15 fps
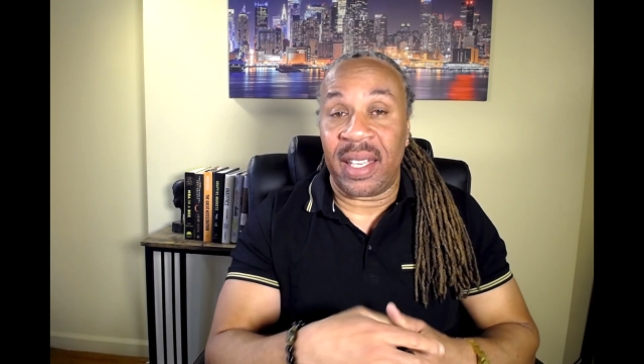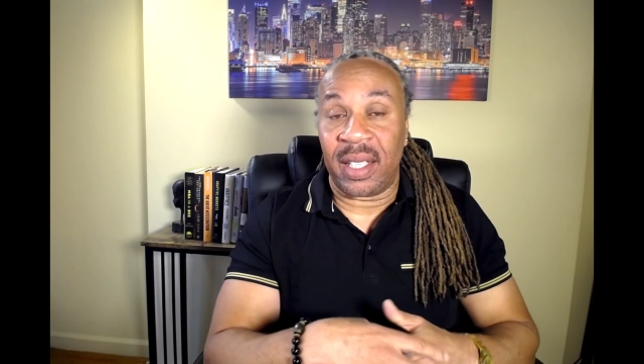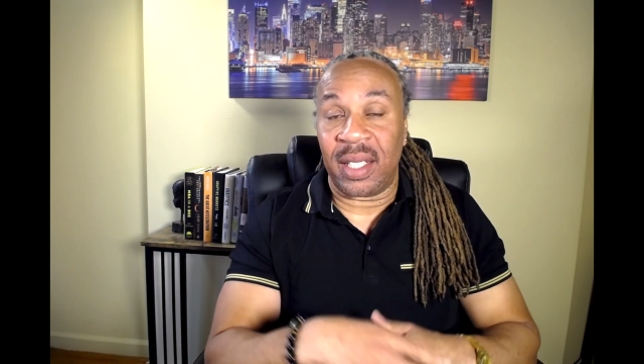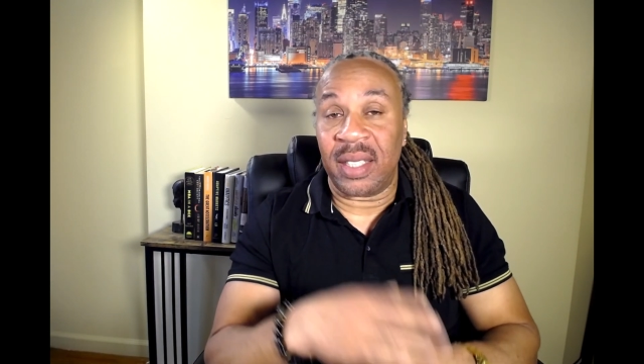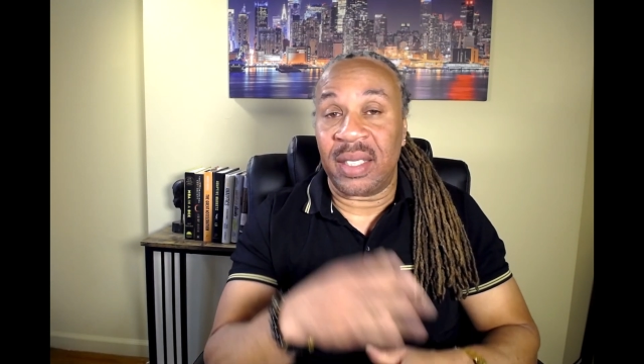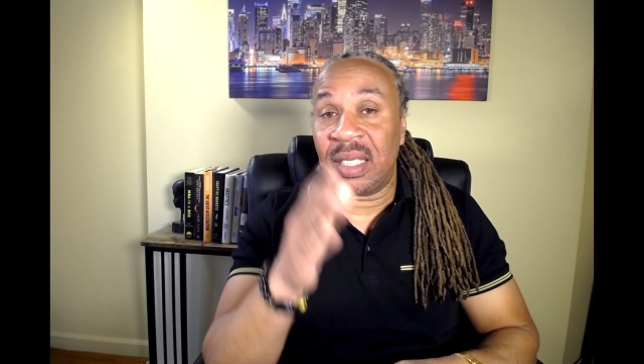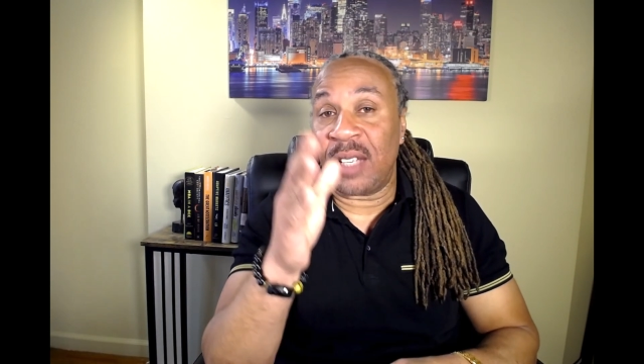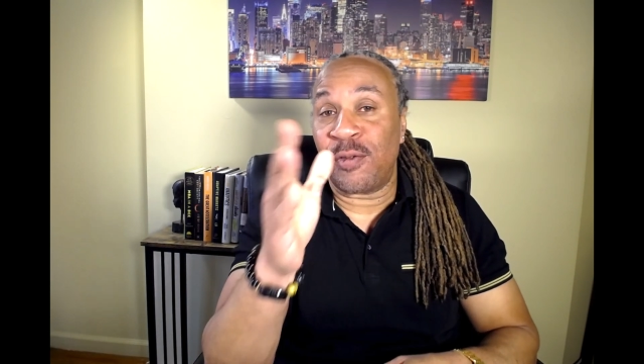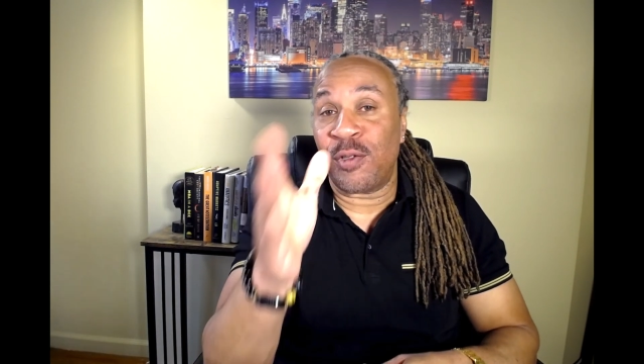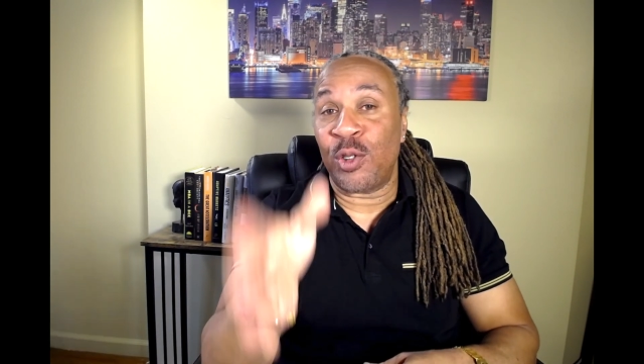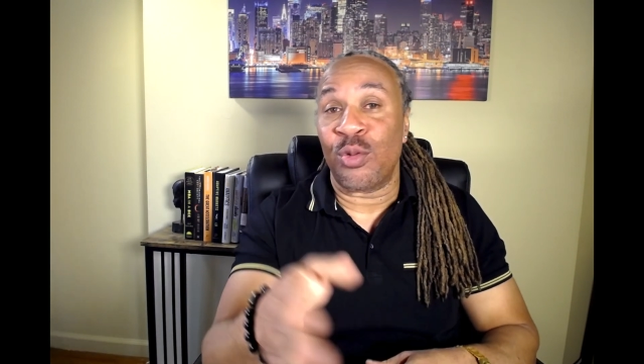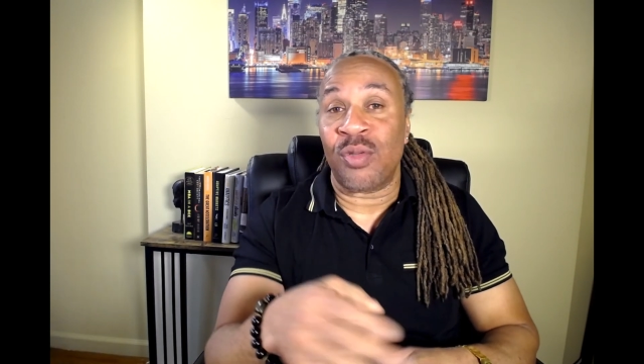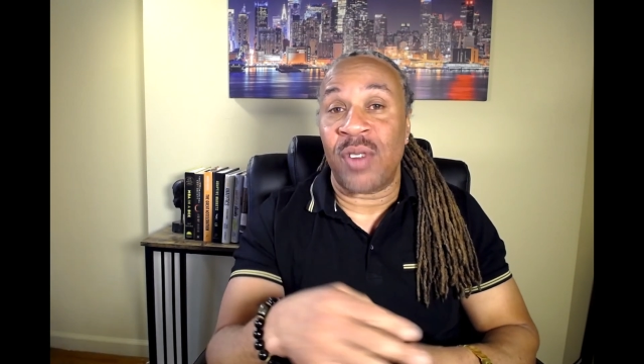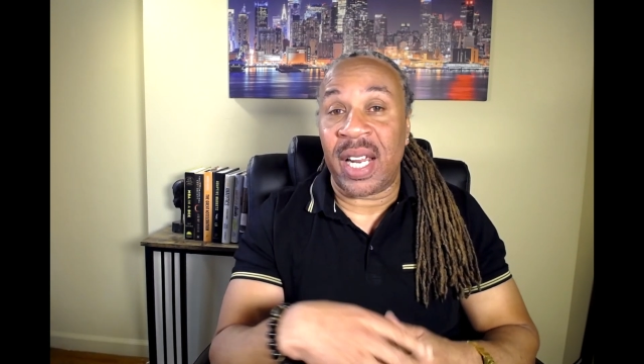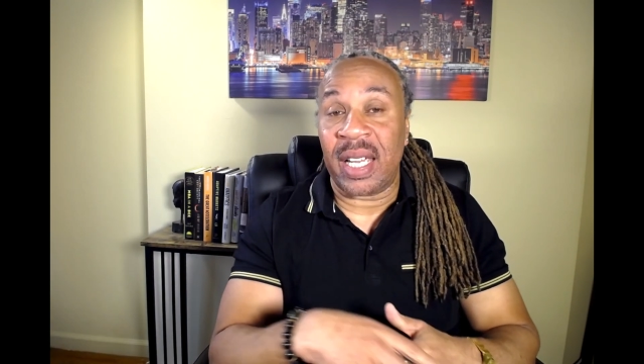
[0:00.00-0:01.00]
Let's see if you
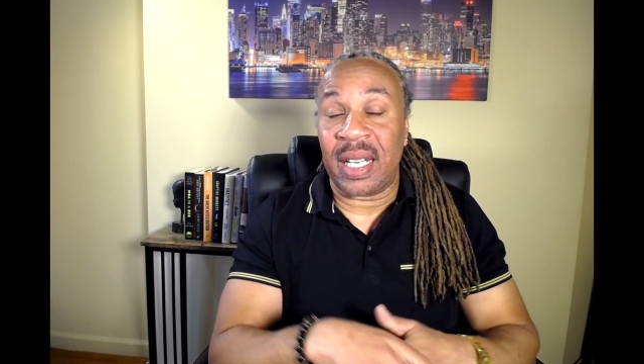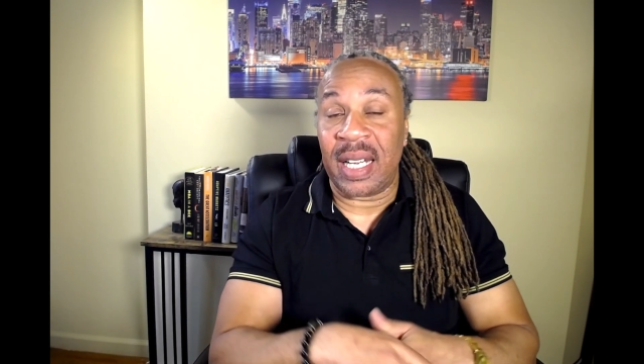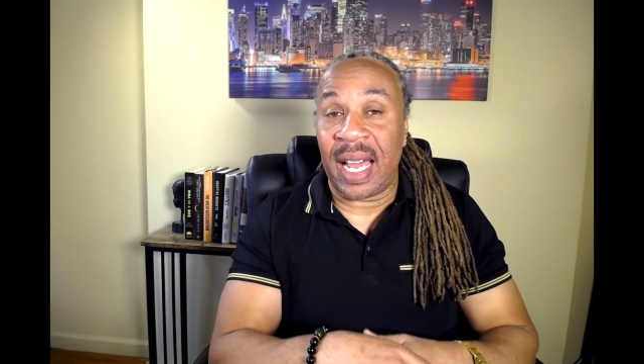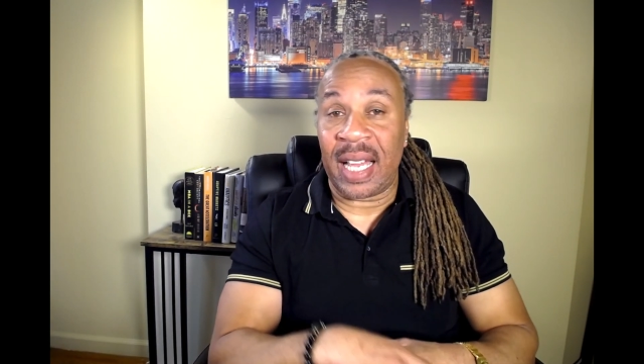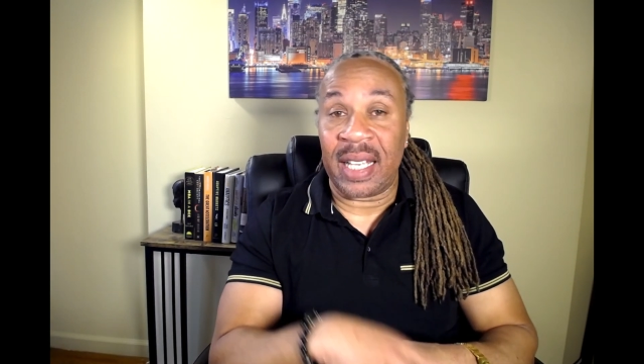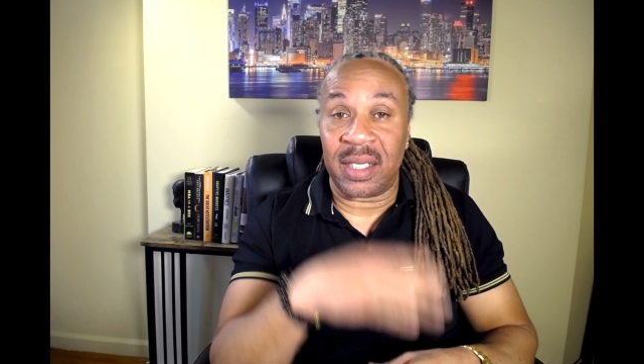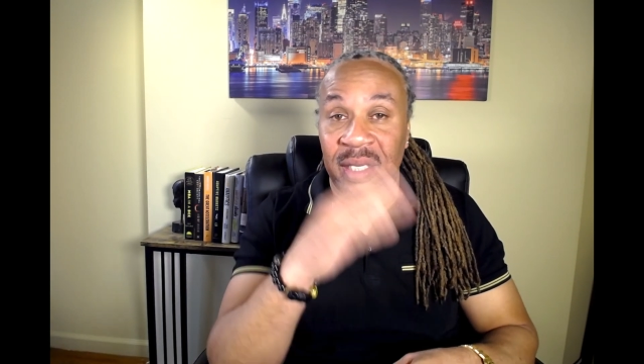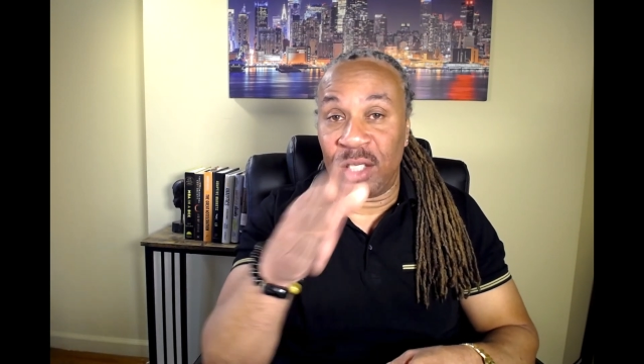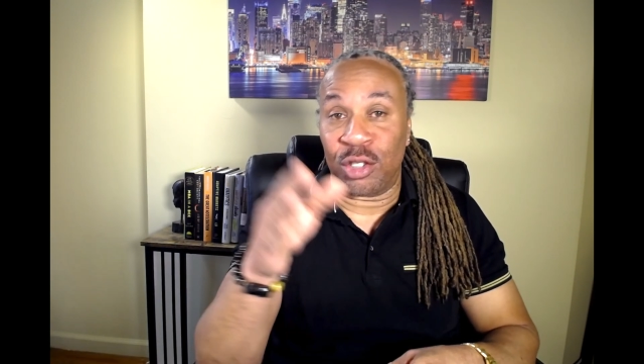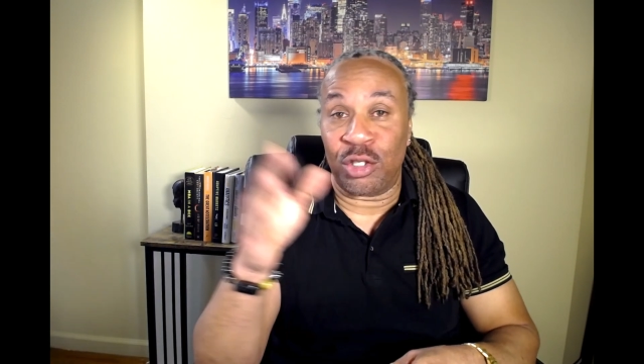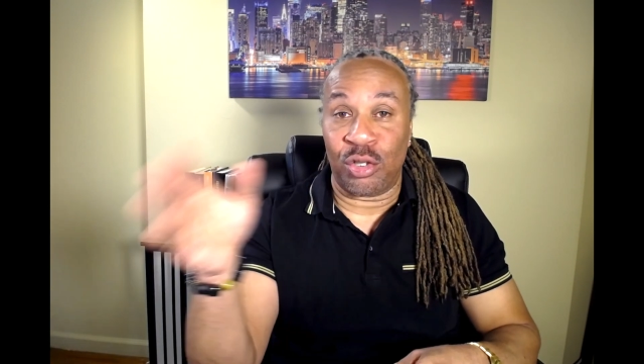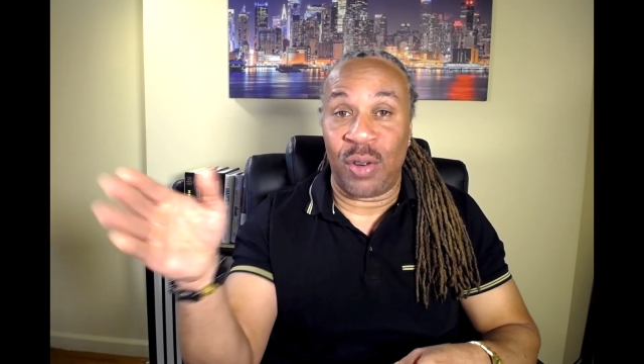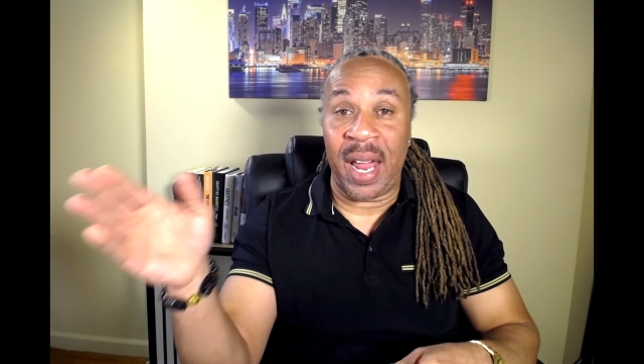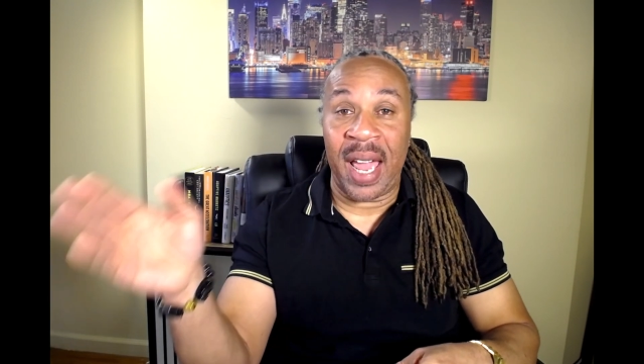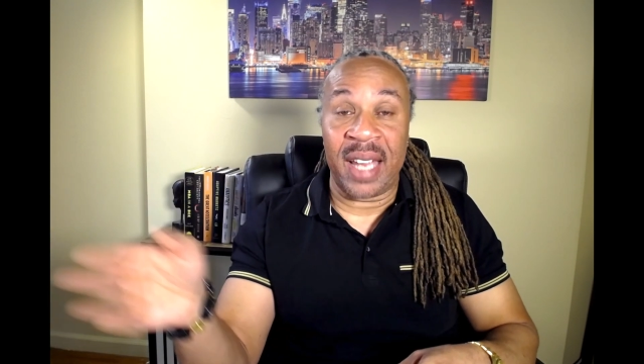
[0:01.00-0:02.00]
recognize this
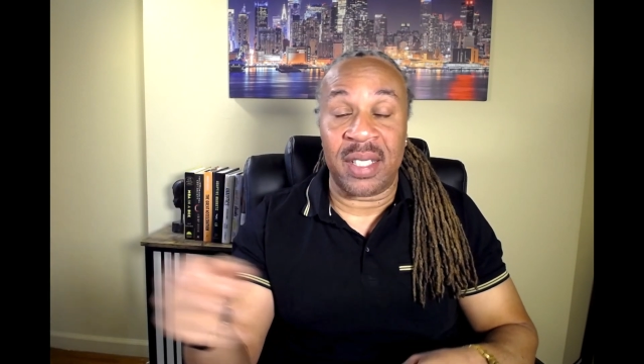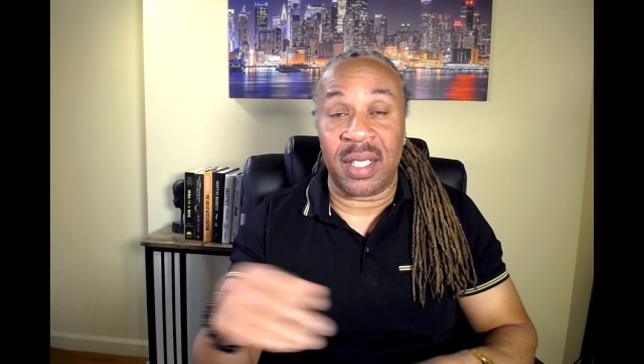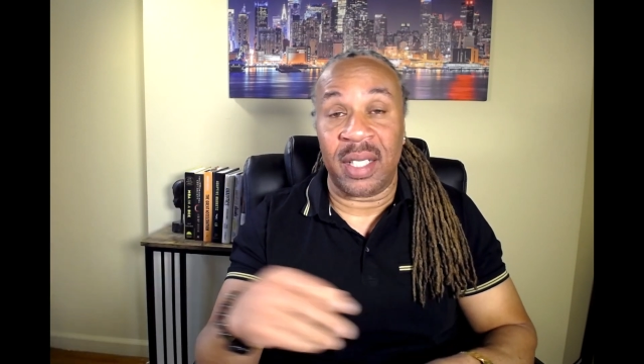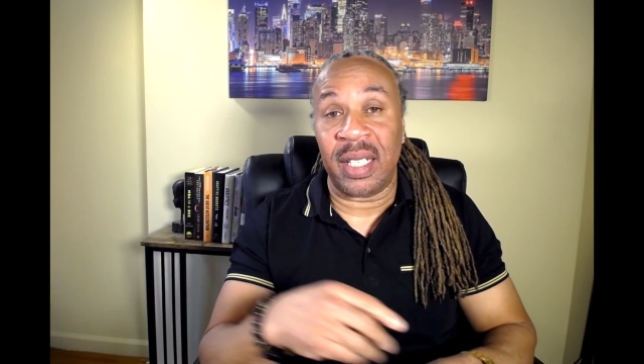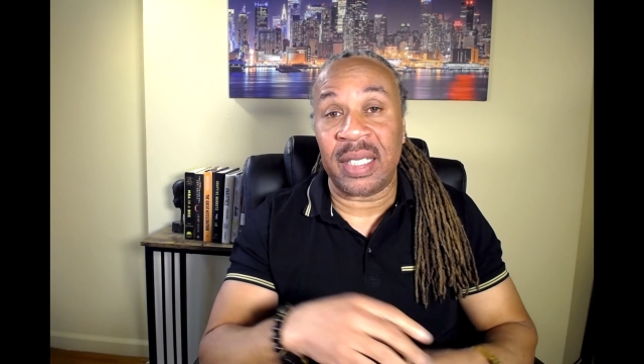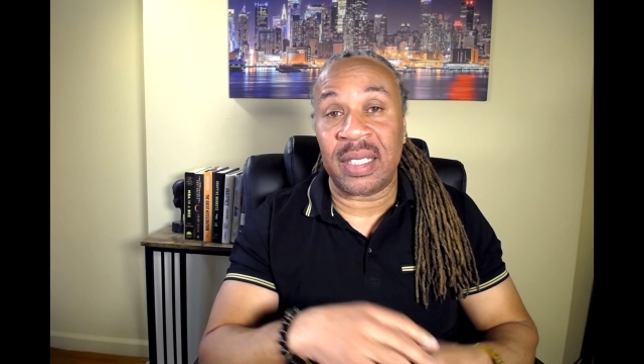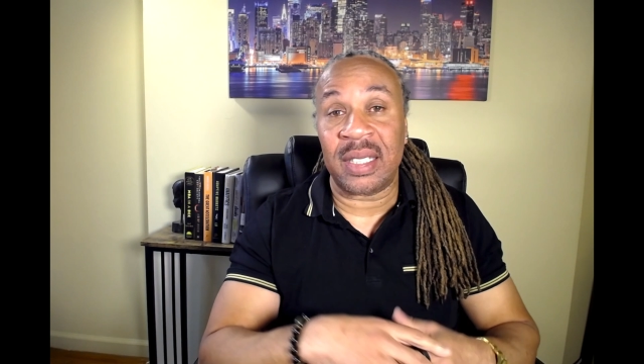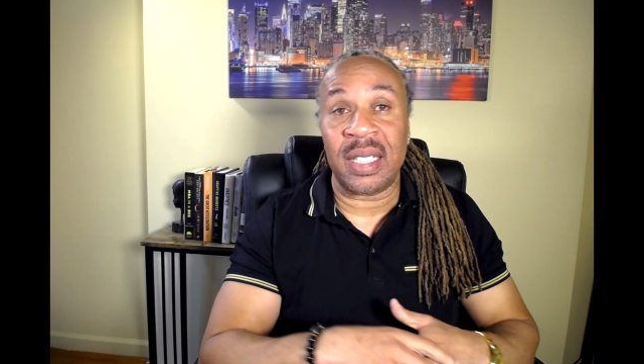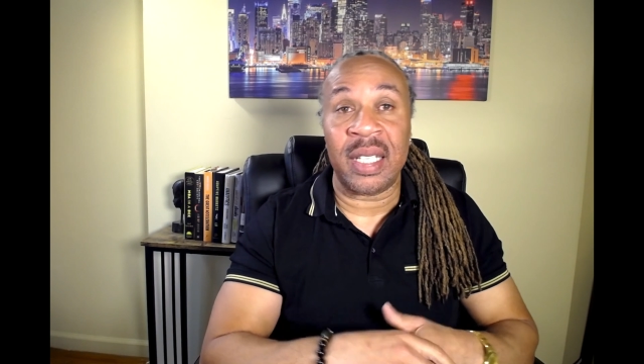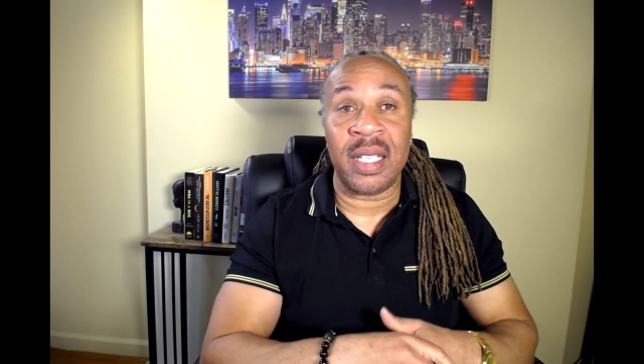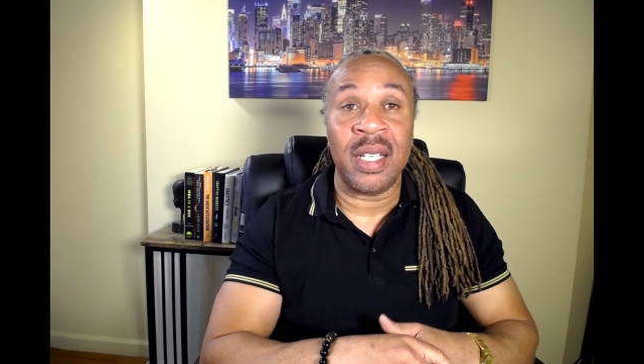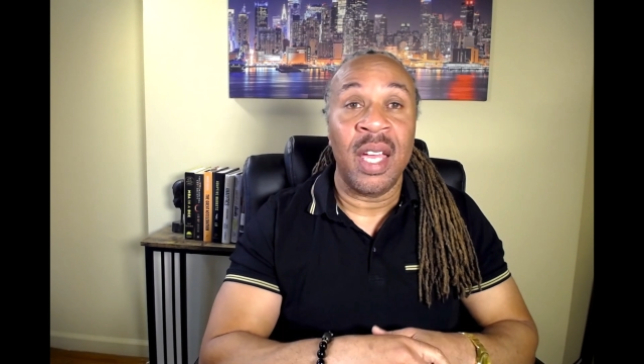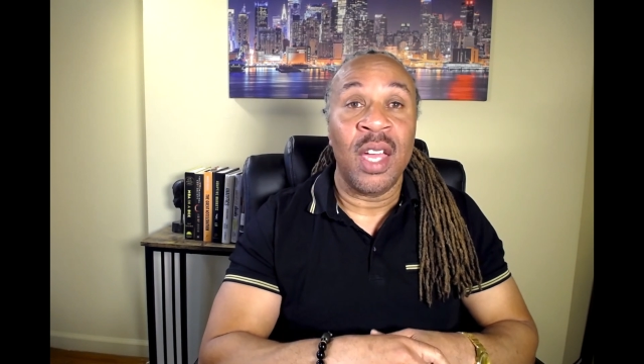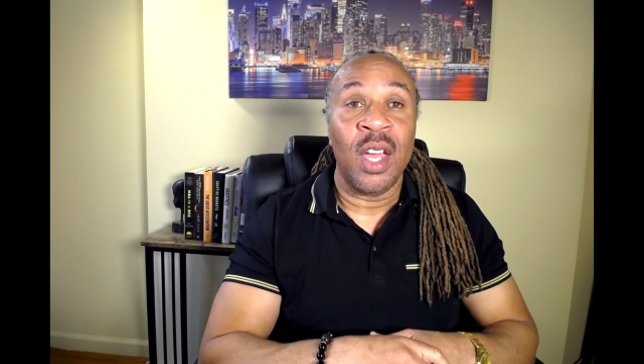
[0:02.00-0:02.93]
trash, and let's see